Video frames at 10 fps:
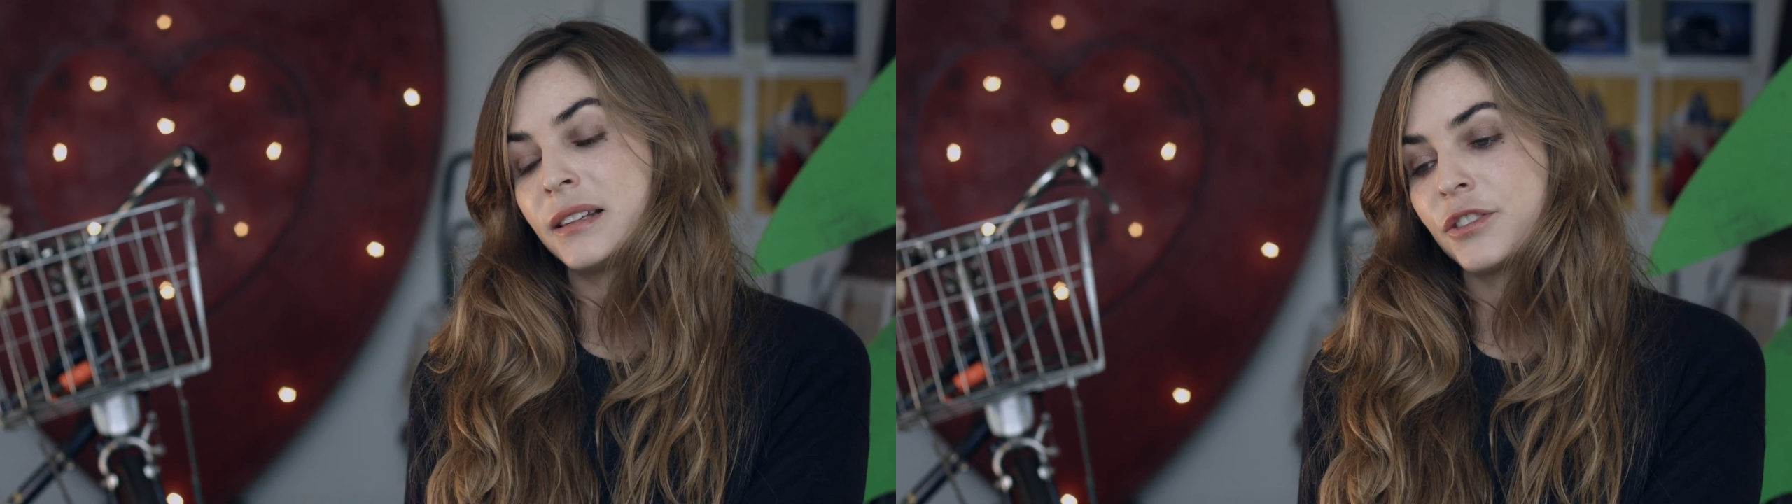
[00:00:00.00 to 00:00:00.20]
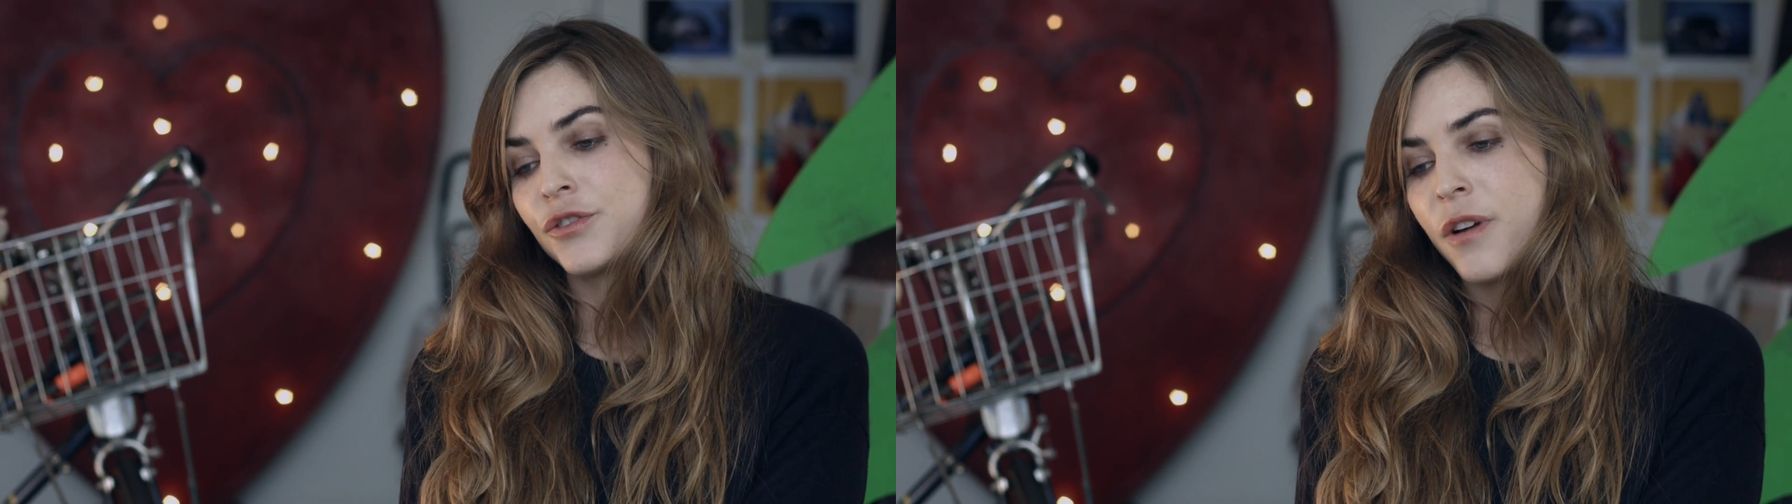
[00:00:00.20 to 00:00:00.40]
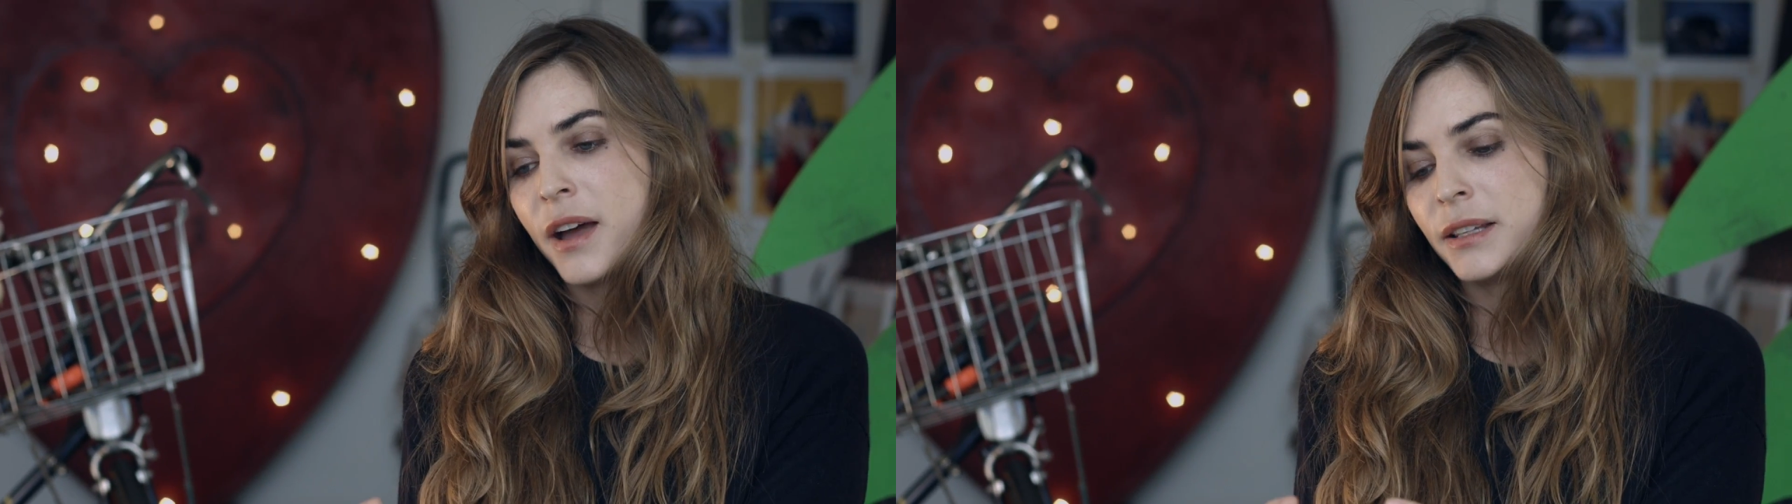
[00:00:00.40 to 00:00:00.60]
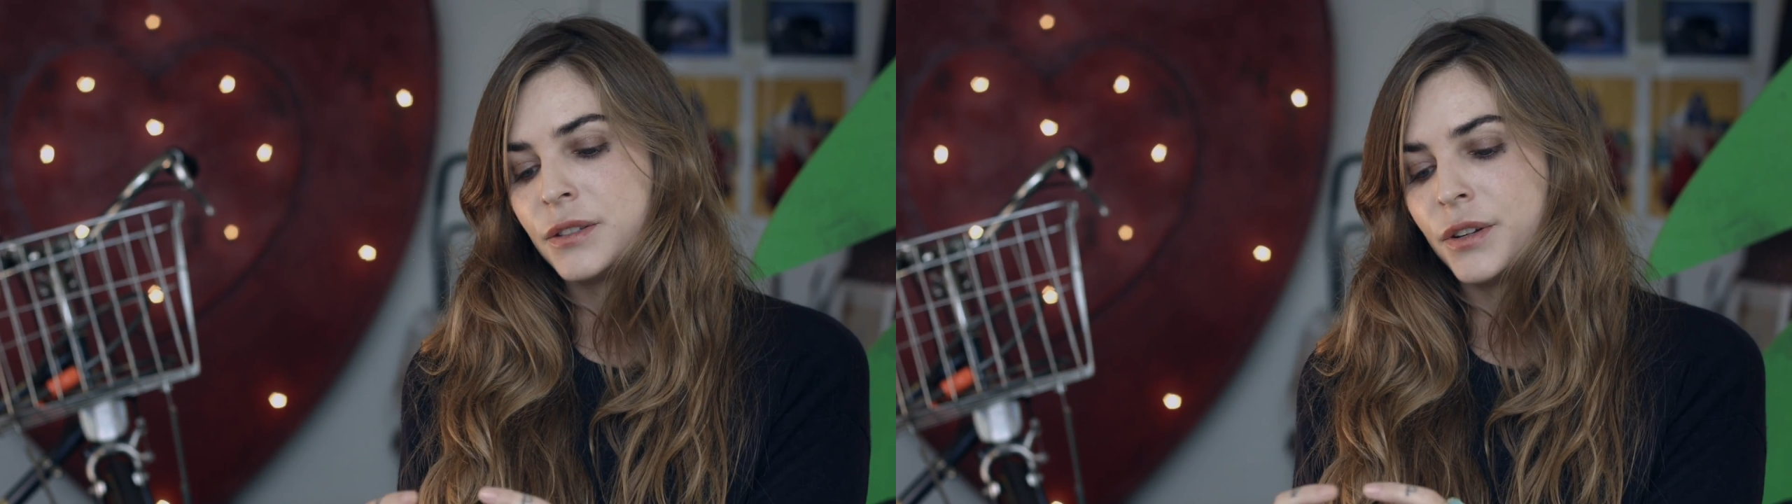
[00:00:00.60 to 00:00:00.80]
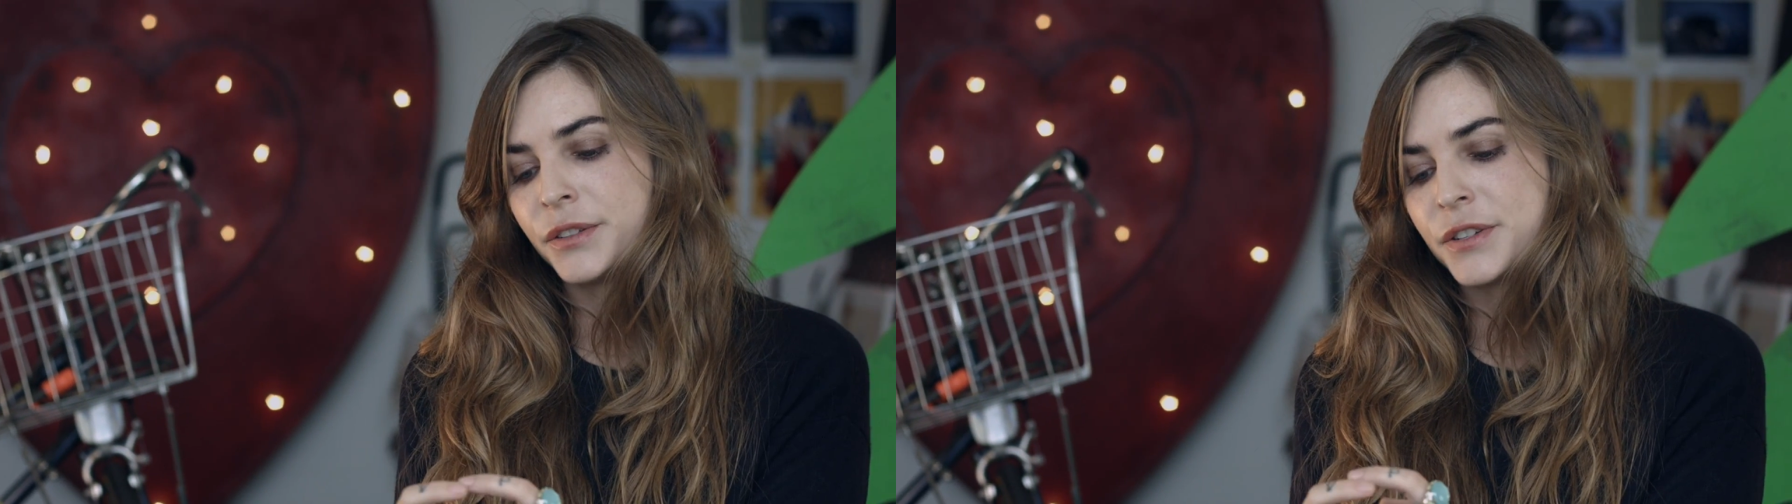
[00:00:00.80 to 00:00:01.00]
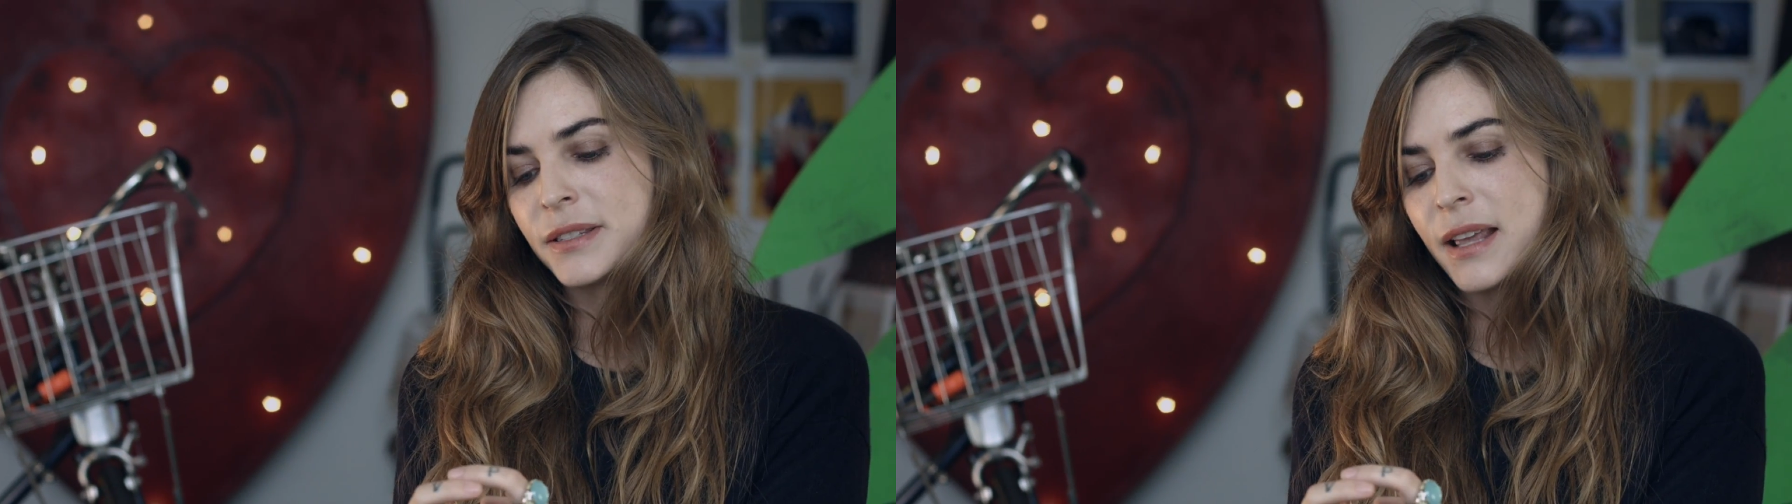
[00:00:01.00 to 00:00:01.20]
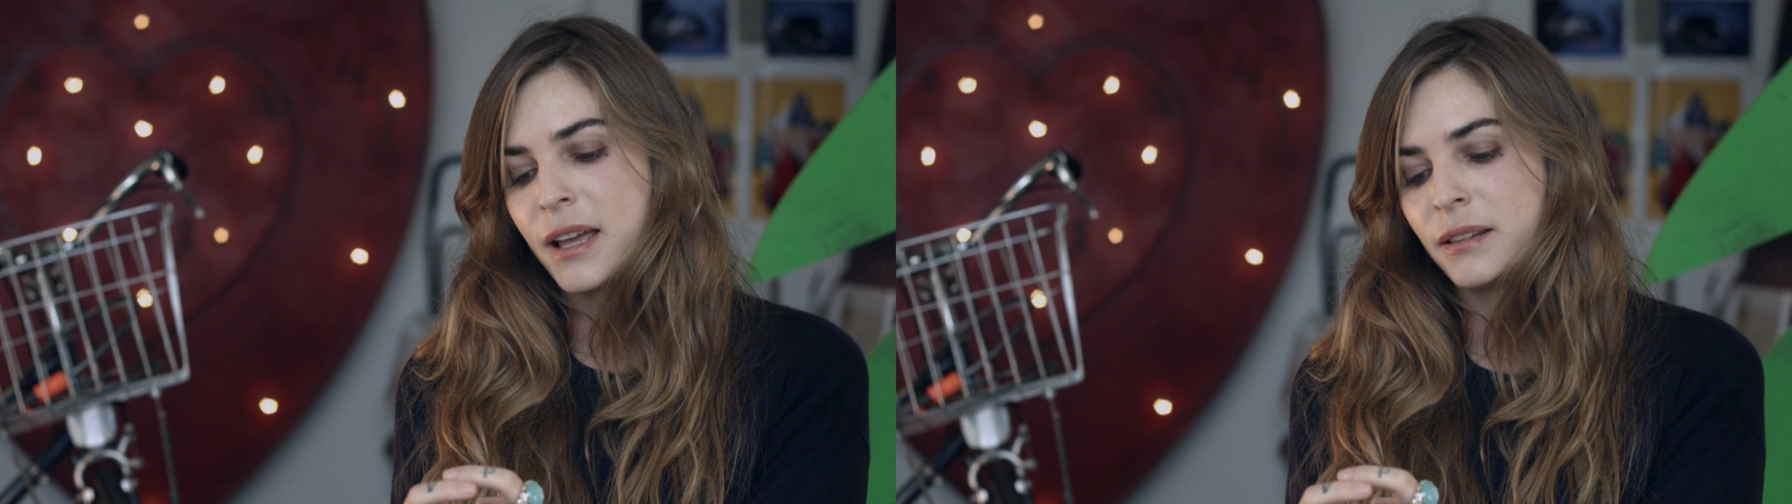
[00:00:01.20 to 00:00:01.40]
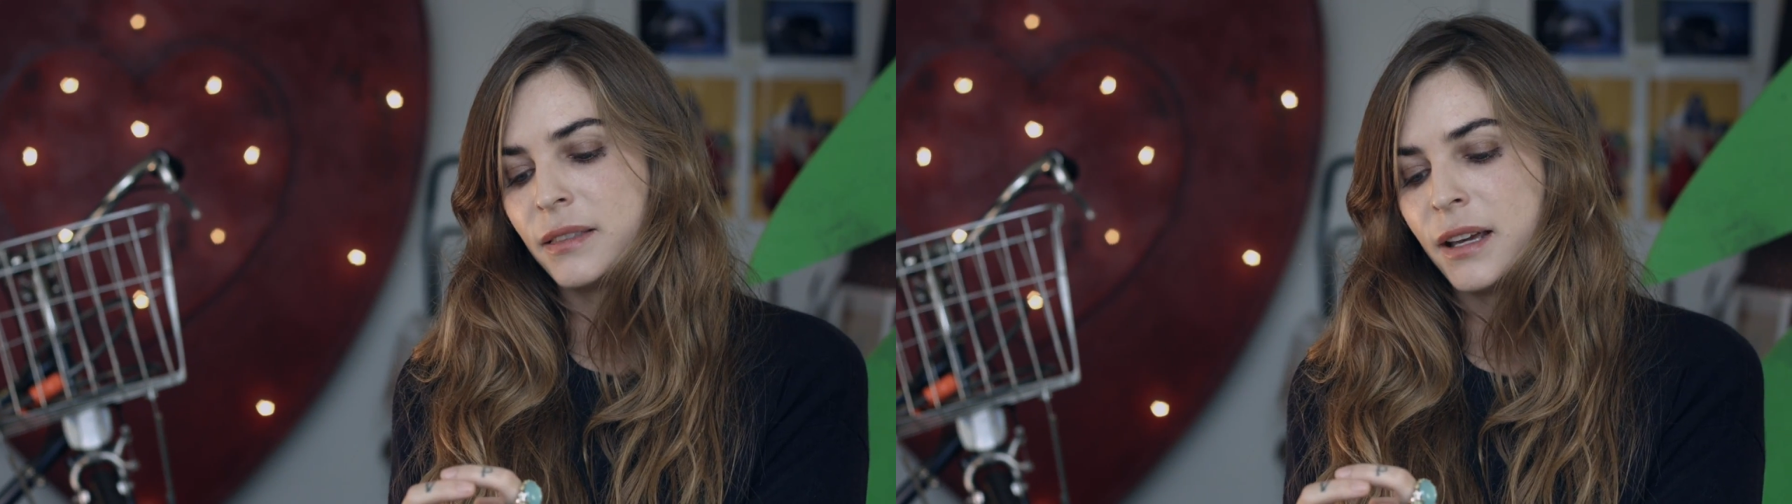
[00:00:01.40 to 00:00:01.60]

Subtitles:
and try to understand